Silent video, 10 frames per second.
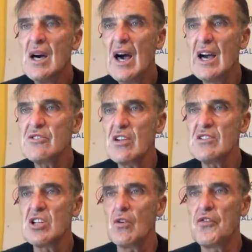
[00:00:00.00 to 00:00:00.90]
Great
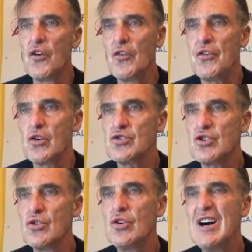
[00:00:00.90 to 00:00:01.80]
result,
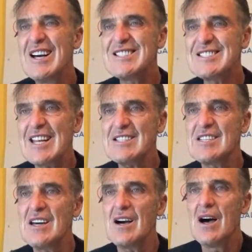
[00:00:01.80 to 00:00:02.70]
4-4-2. Stick to
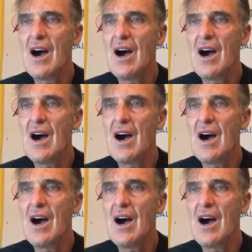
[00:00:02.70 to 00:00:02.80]
it.